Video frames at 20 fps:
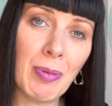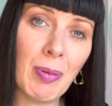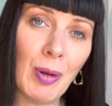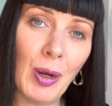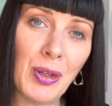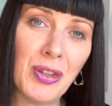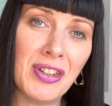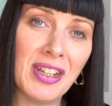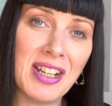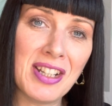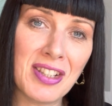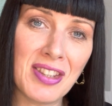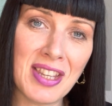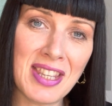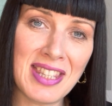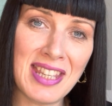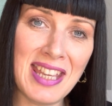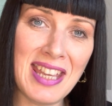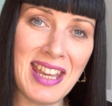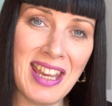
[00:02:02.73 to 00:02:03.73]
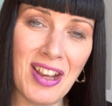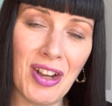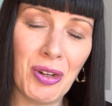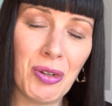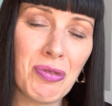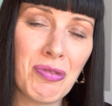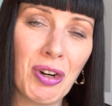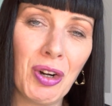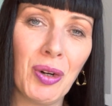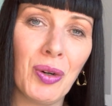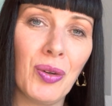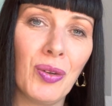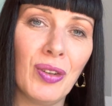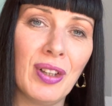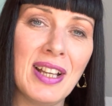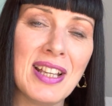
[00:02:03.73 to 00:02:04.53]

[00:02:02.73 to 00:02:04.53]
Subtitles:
promoted into the CEO role